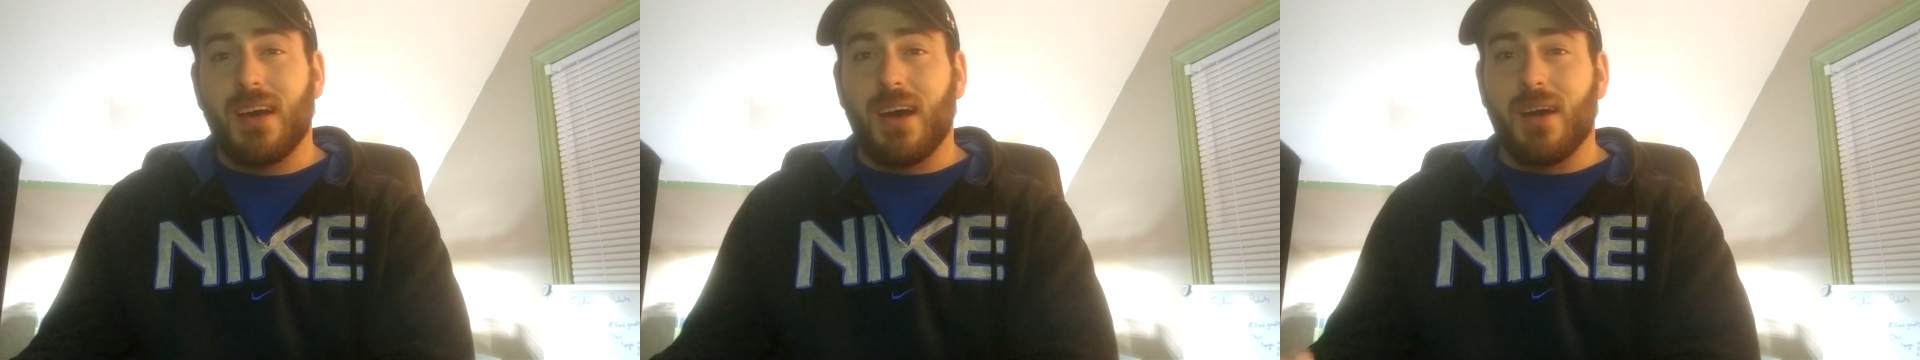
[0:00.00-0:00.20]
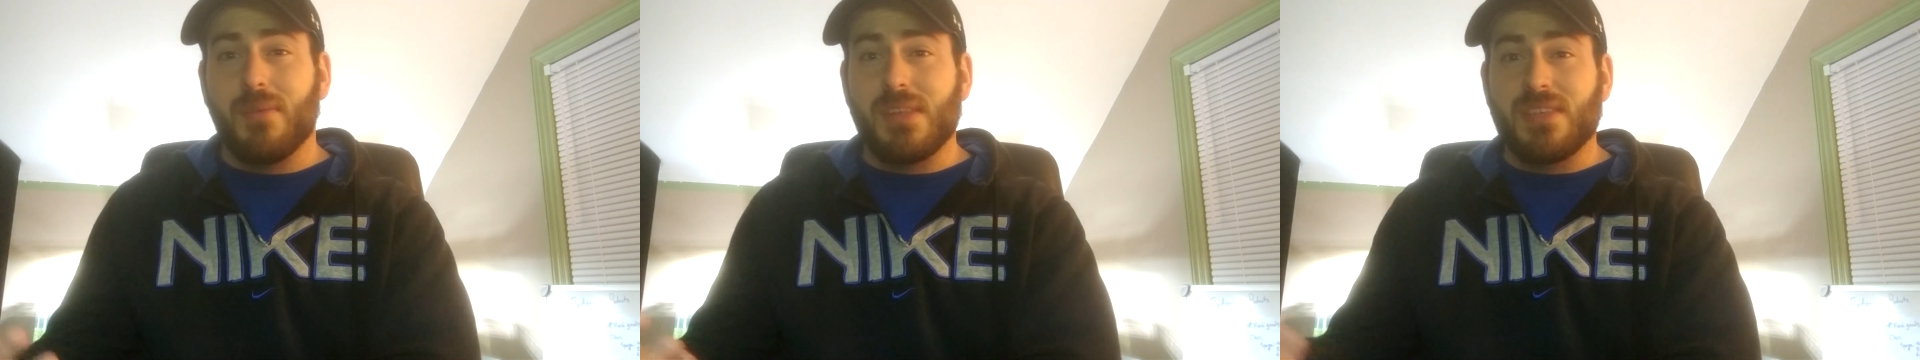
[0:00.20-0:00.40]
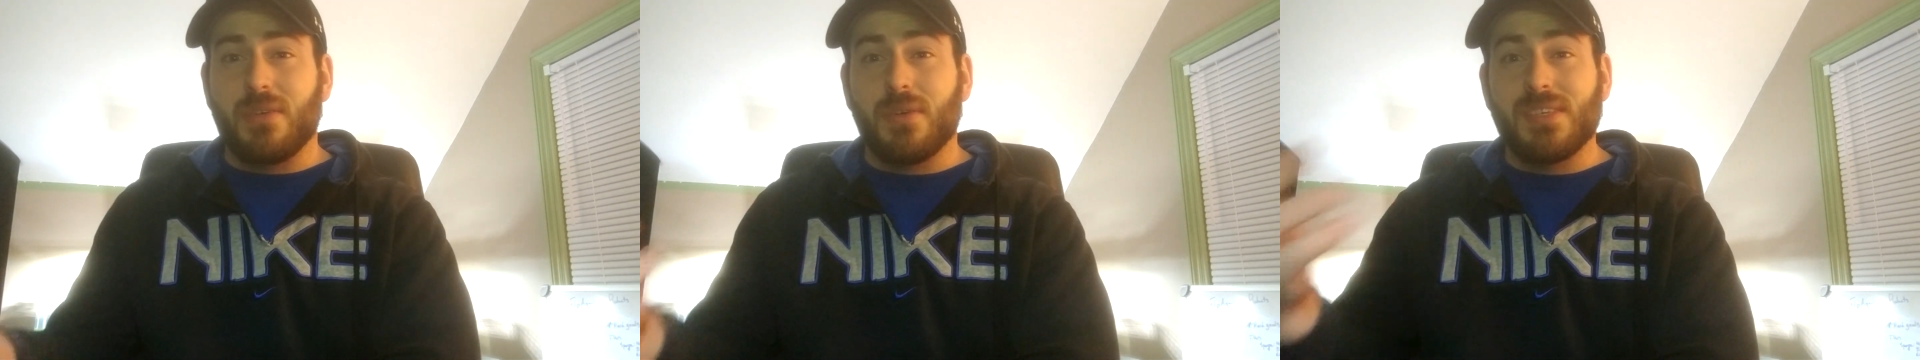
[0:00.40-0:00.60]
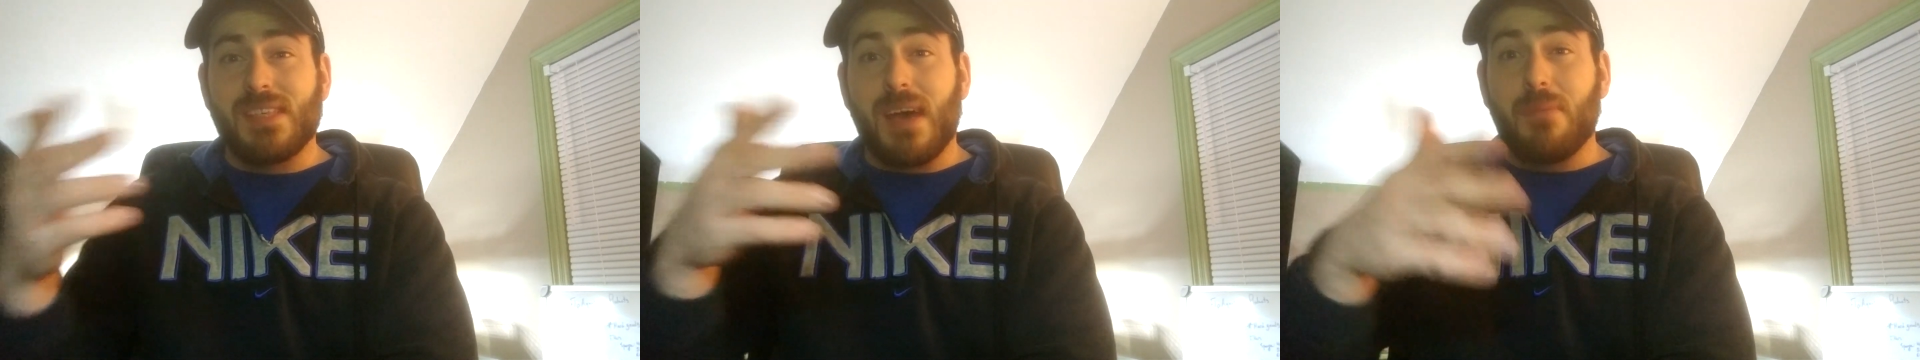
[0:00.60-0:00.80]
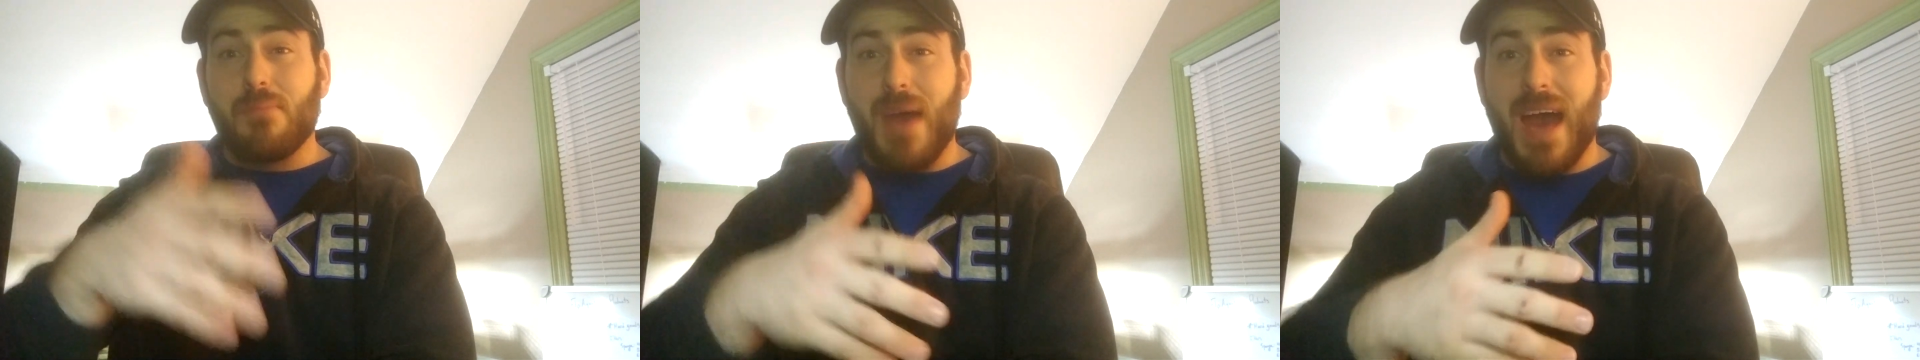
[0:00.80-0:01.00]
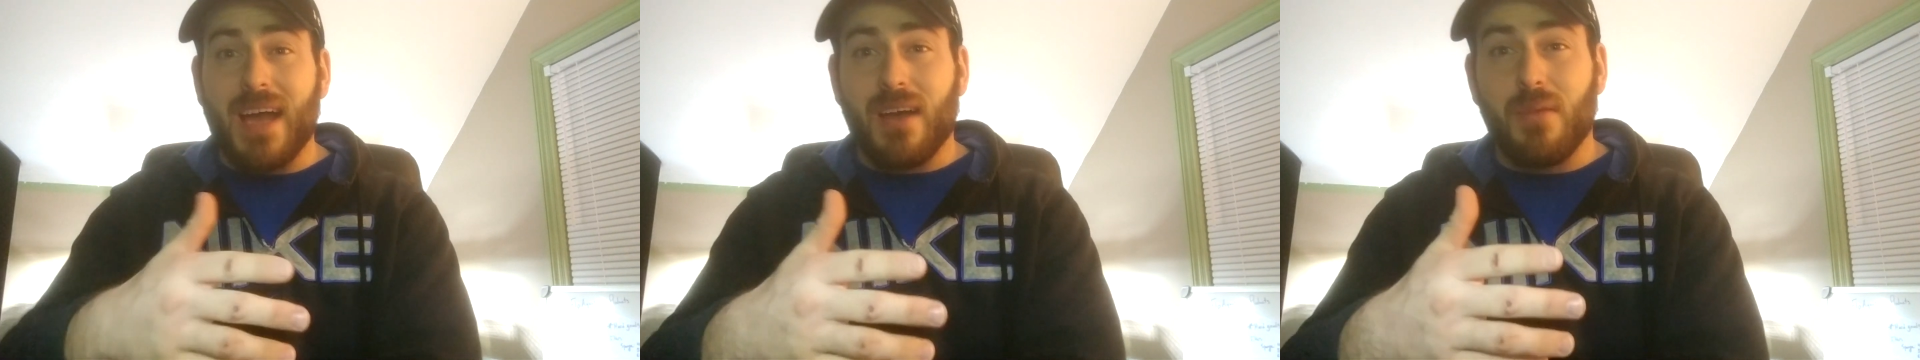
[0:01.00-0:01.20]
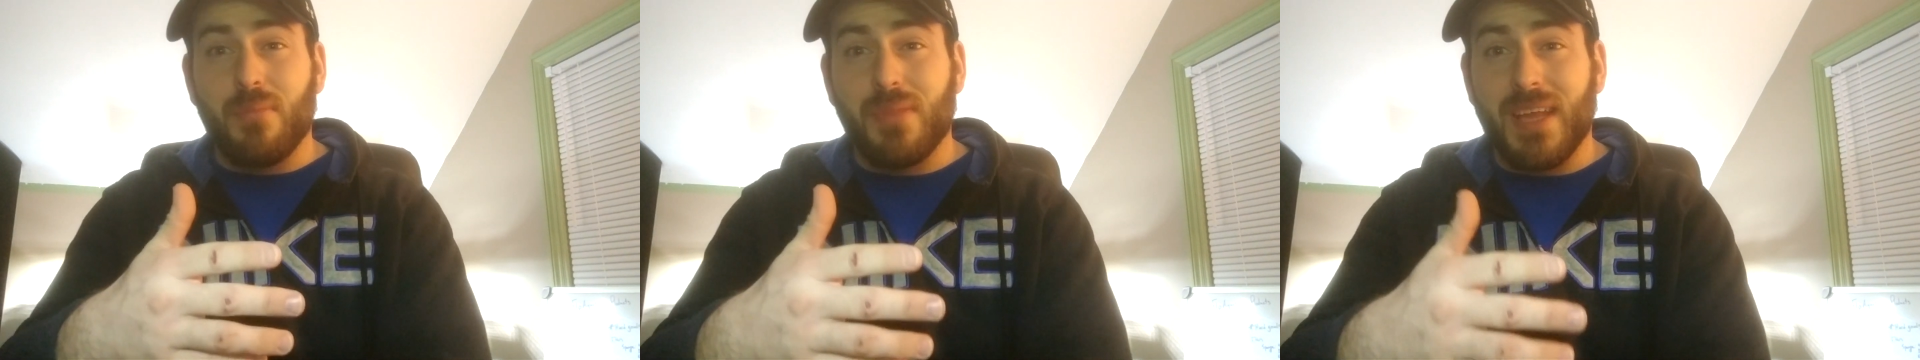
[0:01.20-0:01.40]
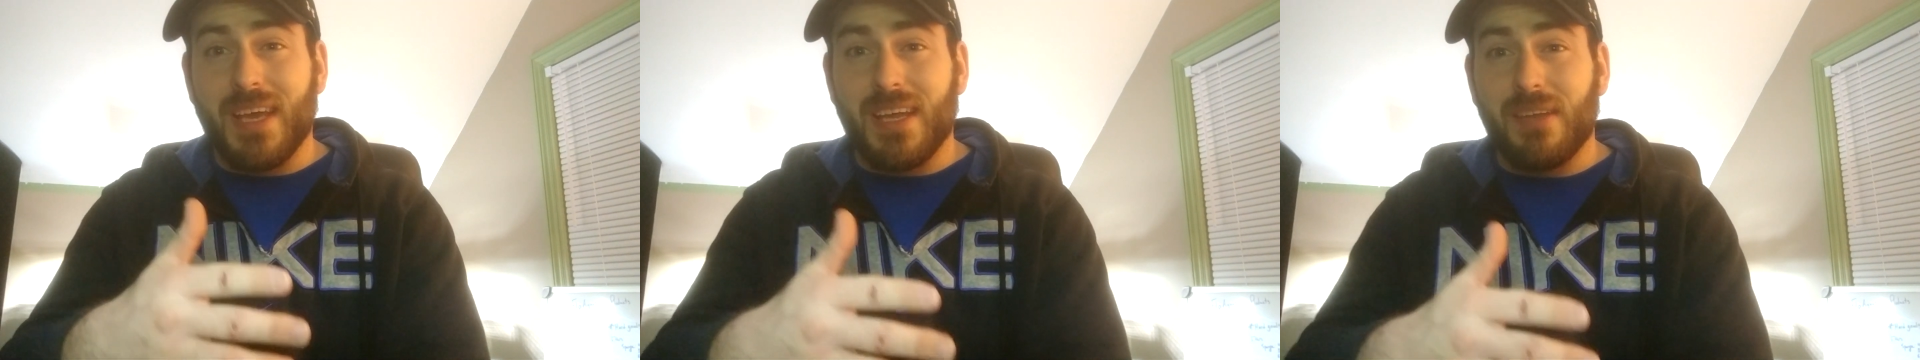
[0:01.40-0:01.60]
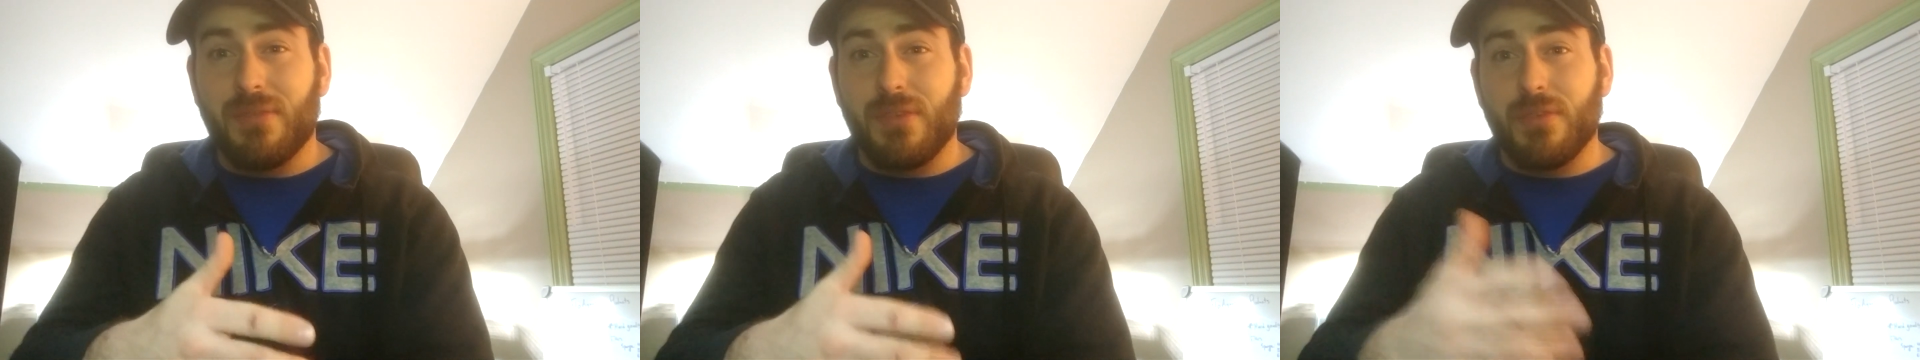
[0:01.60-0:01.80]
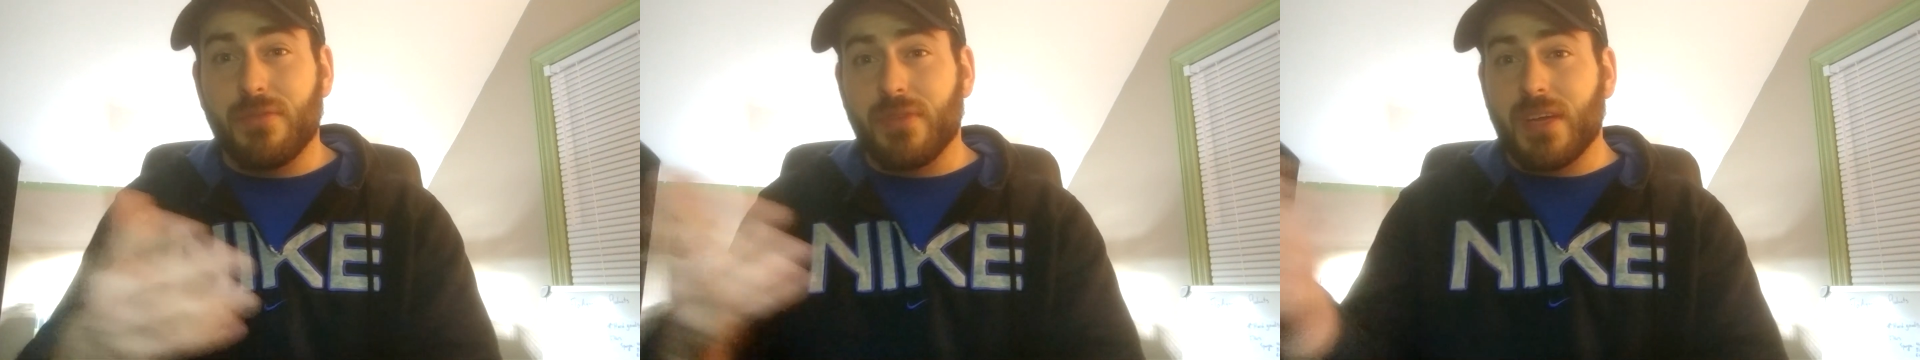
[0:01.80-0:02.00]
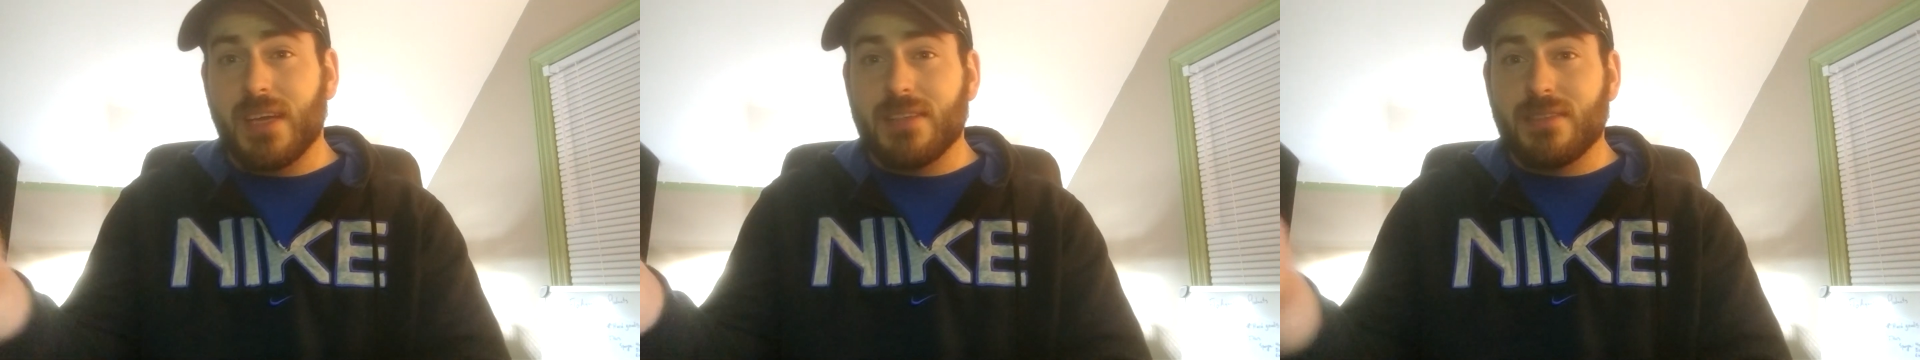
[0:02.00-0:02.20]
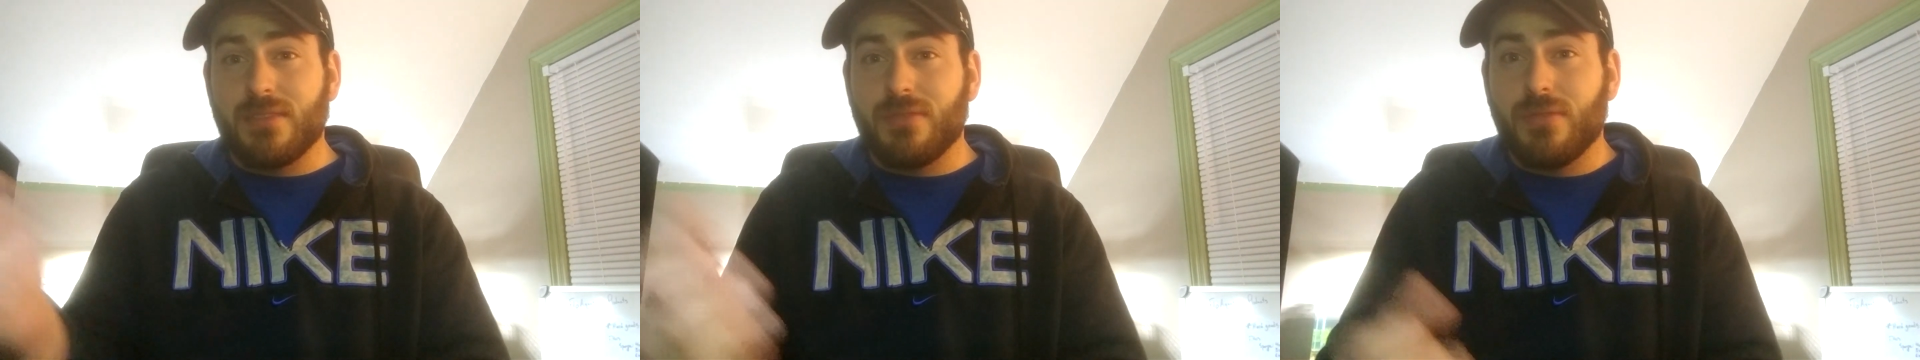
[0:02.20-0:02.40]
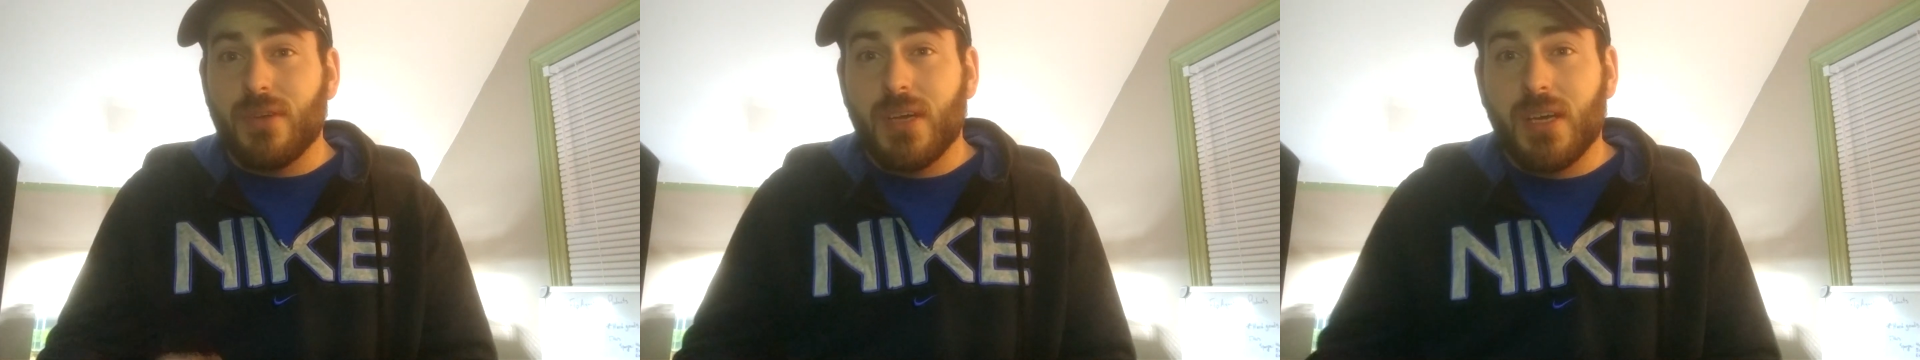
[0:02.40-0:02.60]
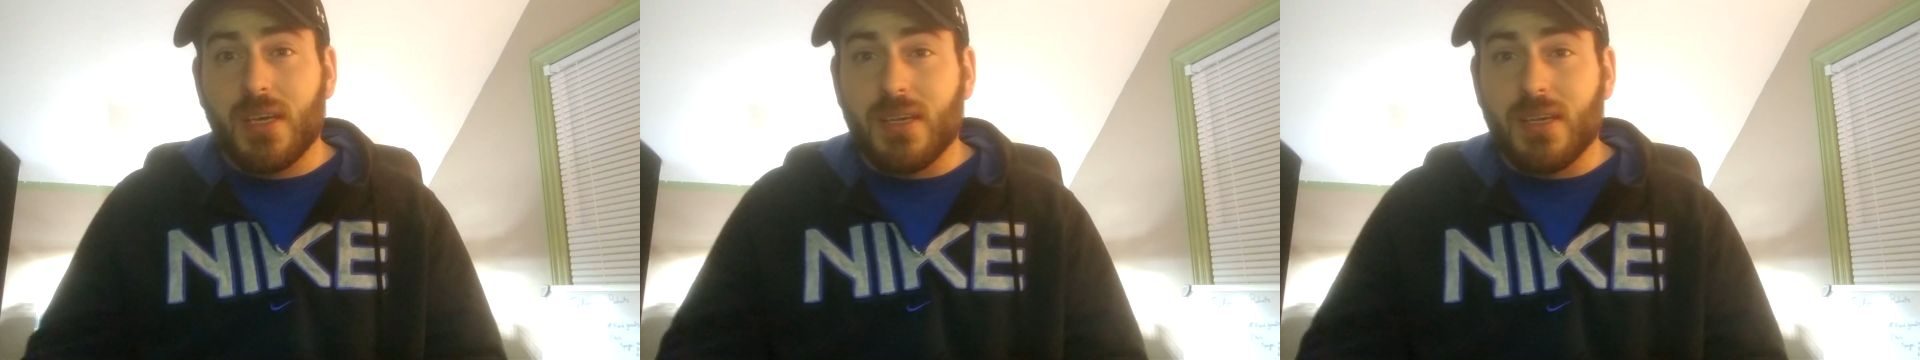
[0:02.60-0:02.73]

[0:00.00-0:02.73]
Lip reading: It's always that backup plan if you forget to